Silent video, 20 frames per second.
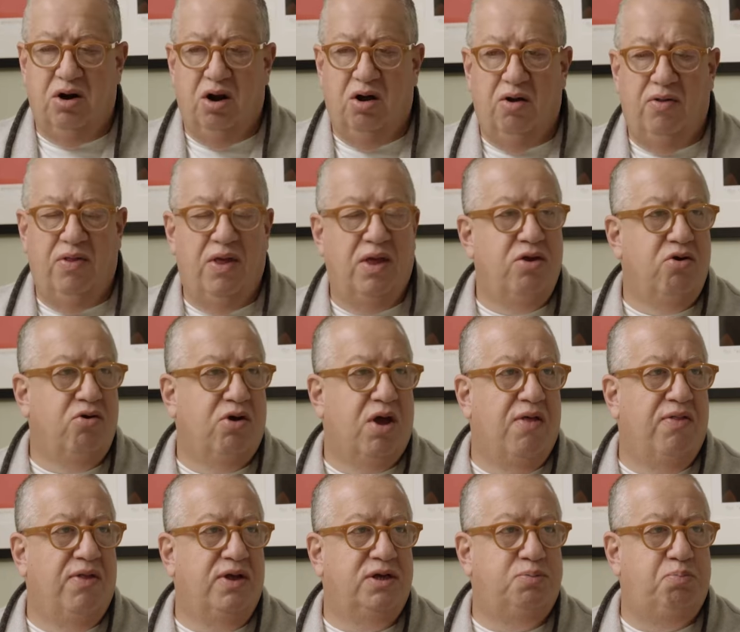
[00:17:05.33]
know, and then you
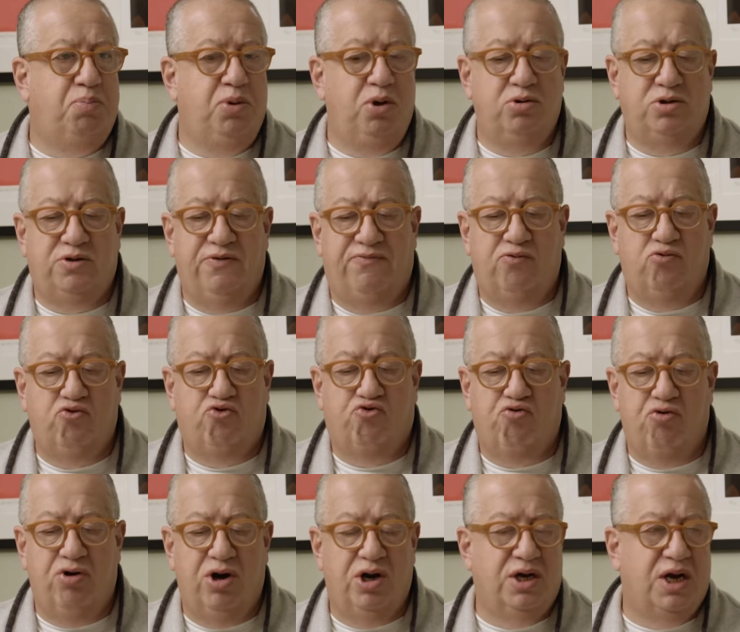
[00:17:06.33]
get this beautiful
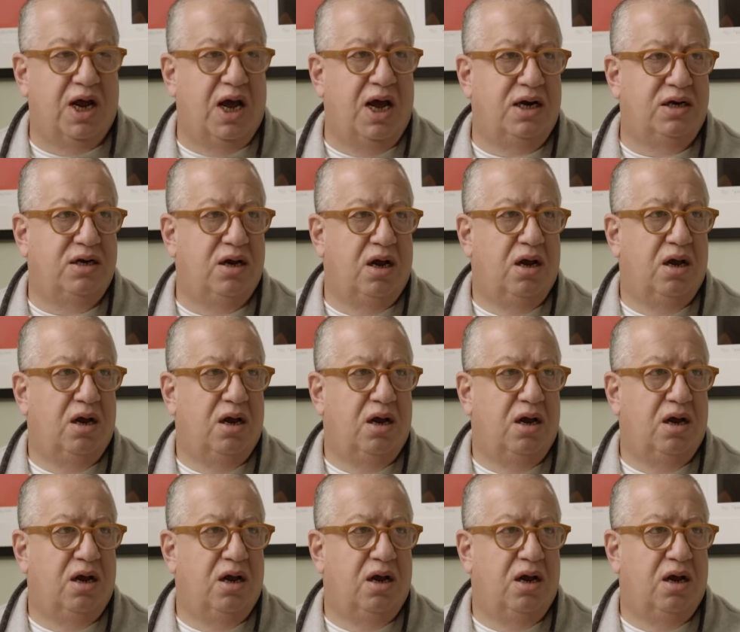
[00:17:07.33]
Trinidad